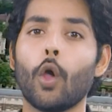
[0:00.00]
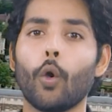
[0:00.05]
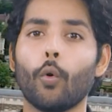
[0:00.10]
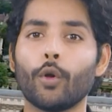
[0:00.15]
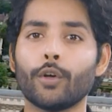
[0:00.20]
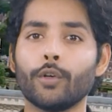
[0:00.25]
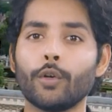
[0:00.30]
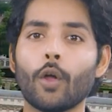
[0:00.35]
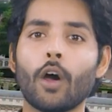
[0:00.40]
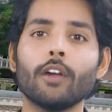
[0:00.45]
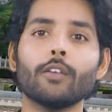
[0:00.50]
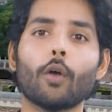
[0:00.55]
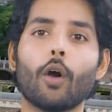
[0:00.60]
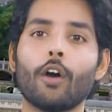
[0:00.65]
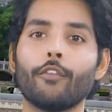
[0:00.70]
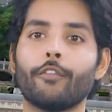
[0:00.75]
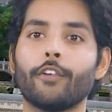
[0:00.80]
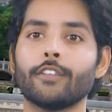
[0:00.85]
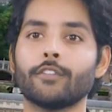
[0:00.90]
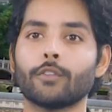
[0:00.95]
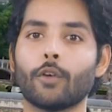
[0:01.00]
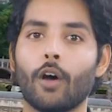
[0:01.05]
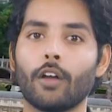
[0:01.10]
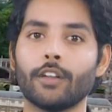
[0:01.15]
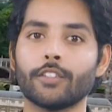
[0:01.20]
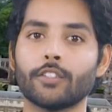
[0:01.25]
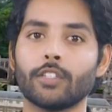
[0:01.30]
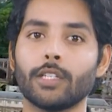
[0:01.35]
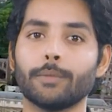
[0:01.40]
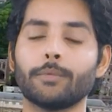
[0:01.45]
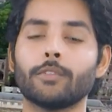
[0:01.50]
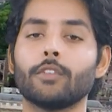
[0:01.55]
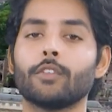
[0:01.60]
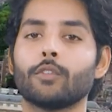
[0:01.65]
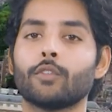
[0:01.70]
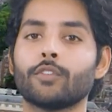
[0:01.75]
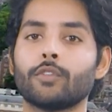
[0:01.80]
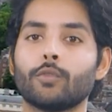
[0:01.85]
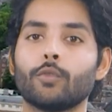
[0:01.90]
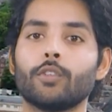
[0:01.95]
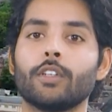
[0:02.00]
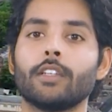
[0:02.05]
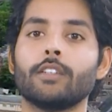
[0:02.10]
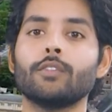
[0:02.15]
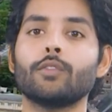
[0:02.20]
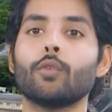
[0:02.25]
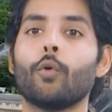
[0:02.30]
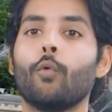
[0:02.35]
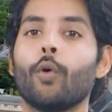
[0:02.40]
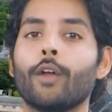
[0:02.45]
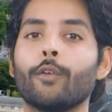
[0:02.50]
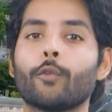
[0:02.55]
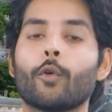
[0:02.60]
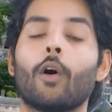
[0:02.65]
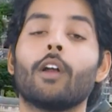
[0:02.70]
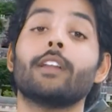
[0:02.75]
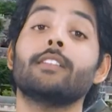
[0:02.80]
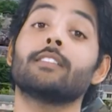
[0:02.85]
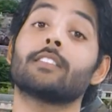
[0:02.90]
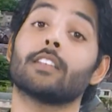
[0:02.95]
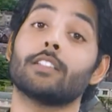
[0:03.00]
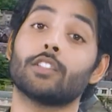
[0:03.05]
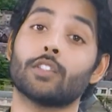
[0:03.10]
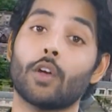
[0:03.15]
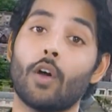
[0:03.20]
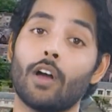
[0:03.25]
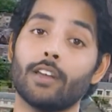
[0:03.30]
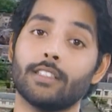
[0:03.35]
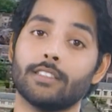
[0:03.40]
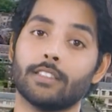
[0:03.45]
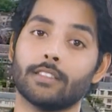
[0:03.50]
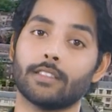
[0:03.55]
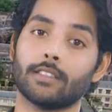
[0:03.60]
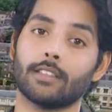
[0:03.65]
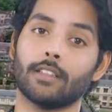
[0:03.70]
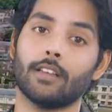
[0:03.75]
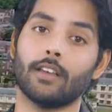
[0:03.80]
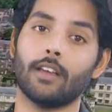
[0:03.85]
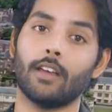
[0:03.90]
would not offer scholarships to students who enroll in such colleges.